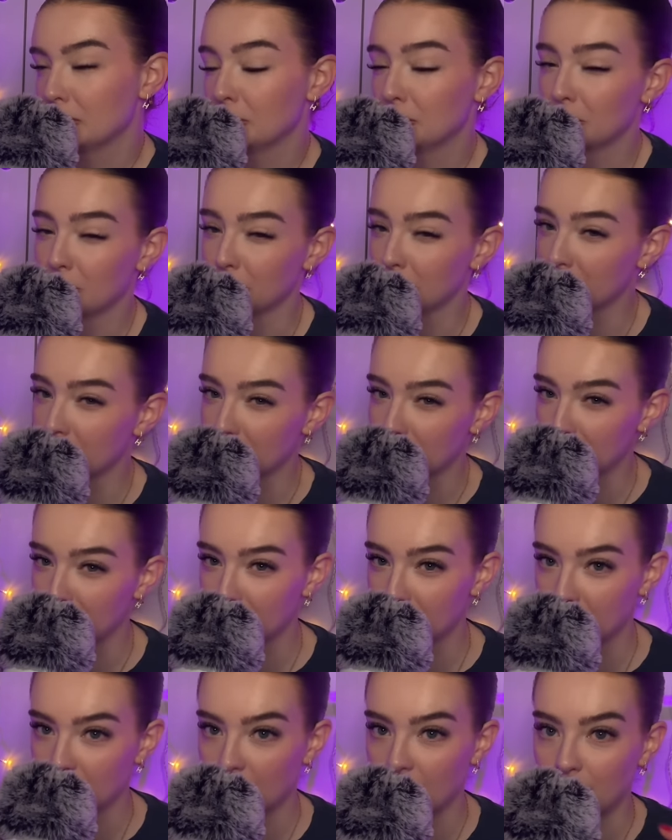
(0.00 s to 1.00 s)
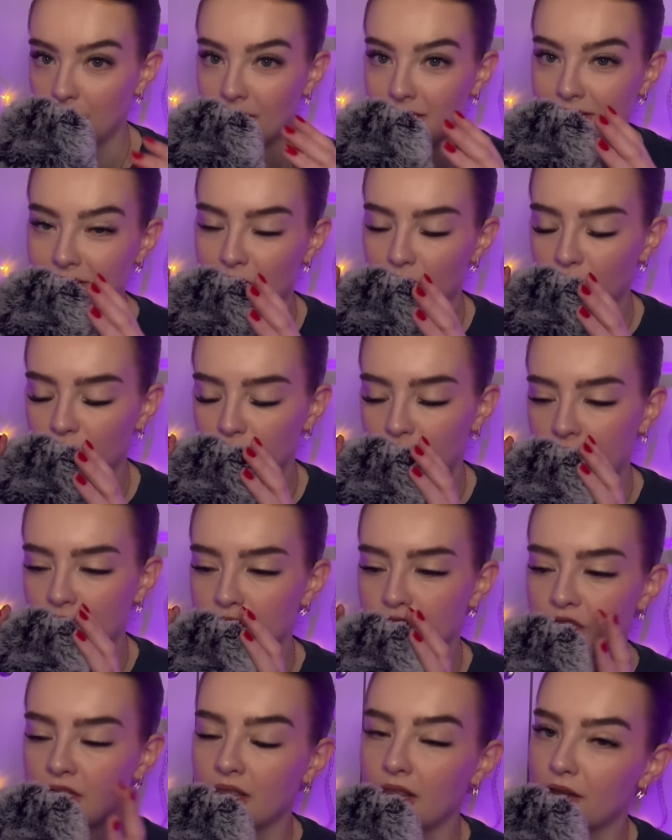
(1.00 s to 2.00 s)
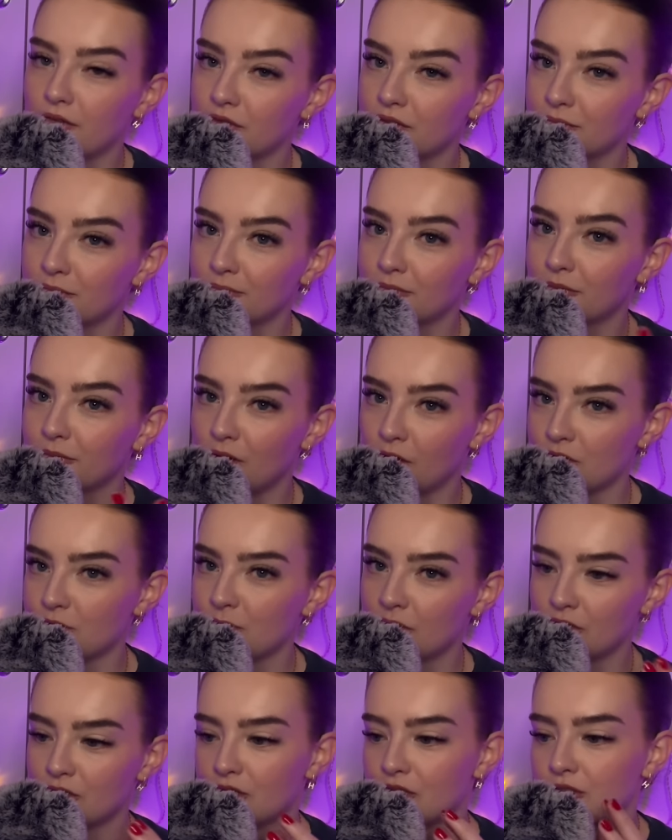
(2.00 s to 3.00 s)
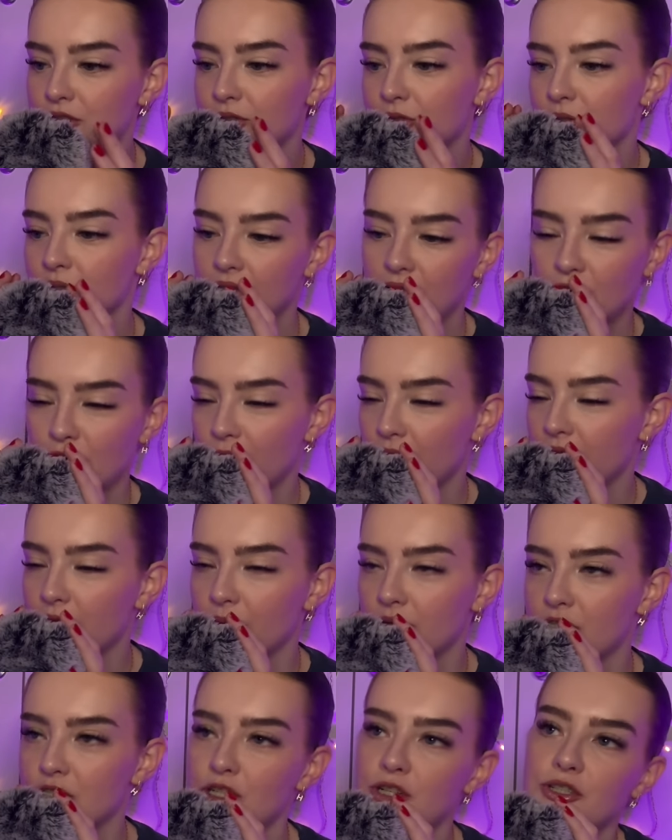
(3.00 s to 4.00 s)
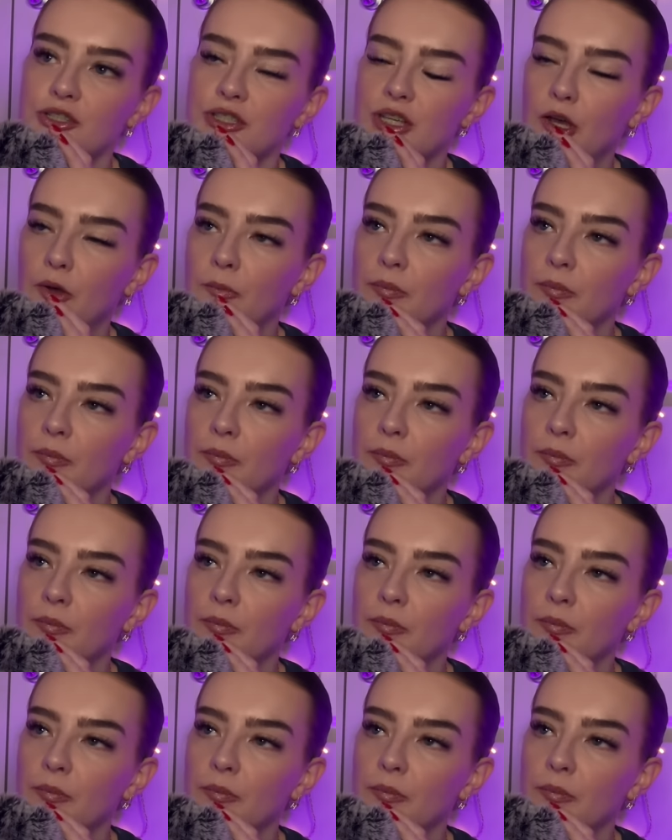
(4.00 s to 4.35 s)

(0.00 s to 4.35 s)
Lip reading: chosen to see myself, but she loved Ghostbusters, you know, the original, so,